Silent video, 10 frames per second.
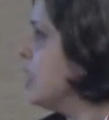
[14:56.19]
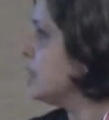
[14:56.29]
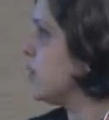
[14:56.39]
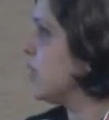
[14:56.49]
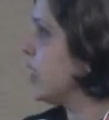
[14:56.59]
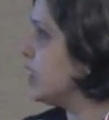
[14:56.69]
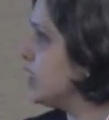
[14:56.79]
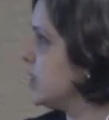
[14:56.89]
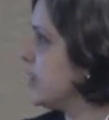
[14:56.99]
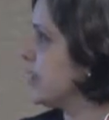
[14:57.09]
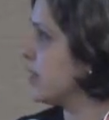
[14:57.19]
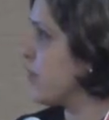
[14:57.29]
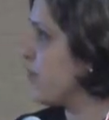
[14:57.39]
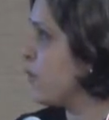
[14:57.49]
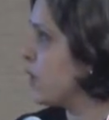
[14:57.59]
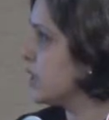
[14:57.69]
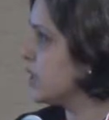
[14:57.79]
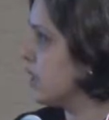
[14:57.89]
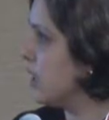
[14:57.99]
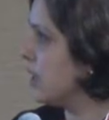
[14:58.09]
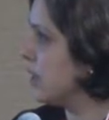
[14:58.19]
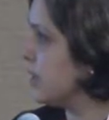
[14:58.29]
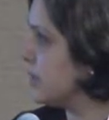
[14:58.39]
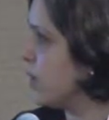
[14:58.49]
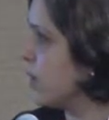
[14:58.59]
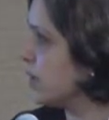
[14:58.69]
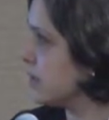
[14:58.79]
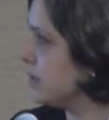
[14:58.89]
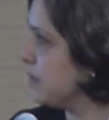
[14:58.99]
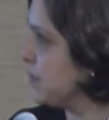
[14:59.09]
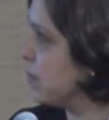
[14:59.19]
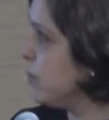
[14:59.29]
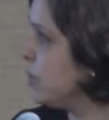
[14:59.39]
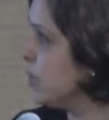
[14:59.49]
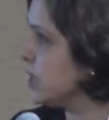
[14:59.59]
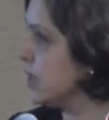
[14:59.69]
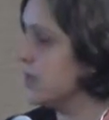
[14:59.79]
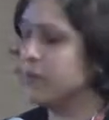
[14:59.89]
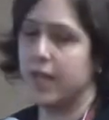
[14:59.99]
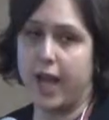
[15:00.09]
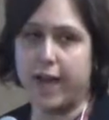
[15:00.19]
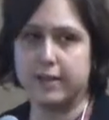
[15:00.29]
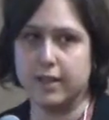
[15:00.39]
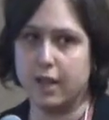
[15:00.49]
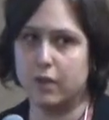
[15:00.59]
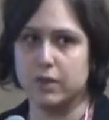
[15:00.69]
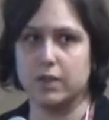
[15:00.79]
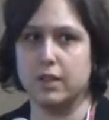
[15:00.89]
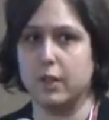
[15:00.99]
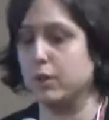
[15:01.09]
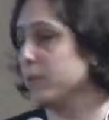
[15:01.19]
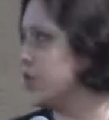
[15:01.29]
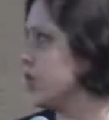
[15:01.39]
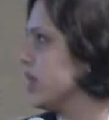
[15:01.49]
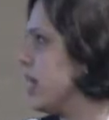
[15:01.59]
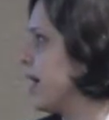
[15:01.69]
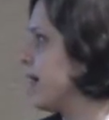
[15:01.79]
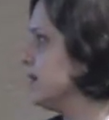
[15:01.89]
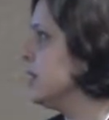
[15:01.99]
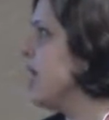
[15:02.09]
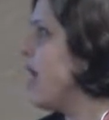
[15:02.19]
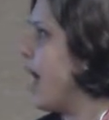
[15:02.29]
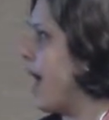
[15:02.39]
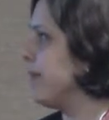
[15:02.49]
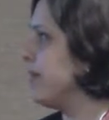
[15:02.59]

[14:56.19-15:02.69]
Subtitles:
So they could see that, of course, this was the blue is when they had the clouding, they could measure the current, and